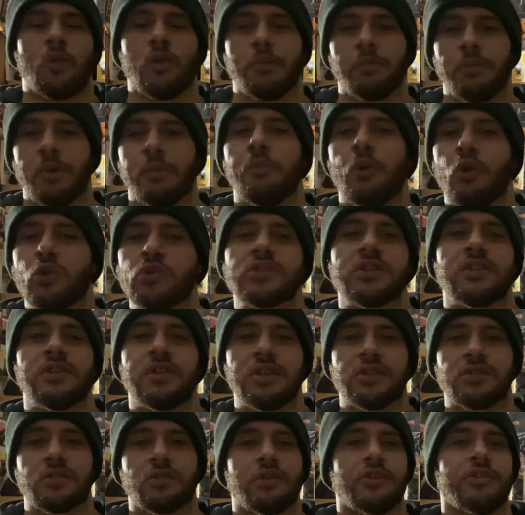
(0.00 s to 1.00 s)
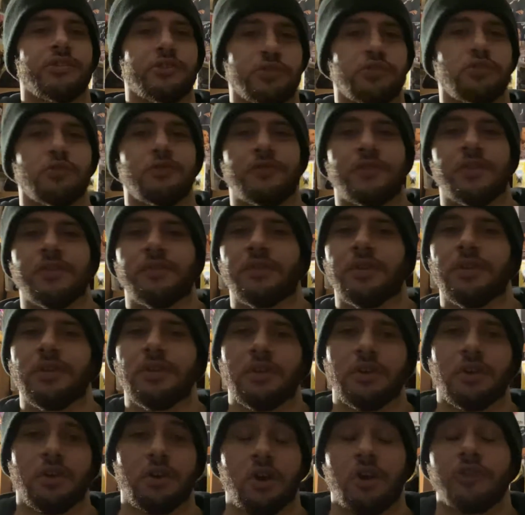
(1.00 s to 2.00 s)
But most of these are under 250.
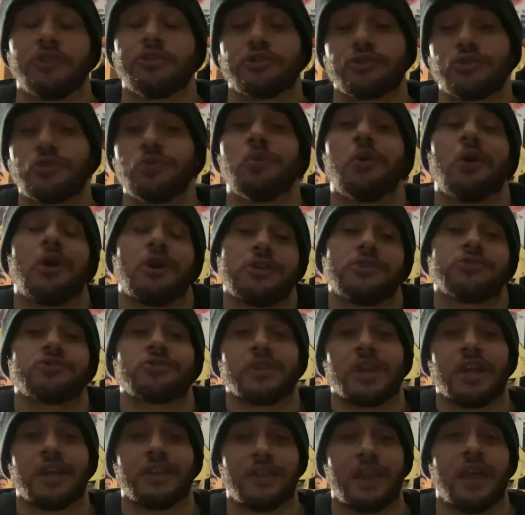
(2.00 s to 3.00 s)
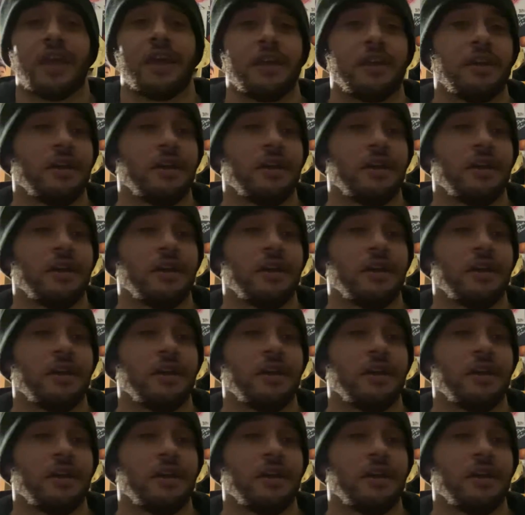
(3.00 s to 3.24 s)
Under 200 at that.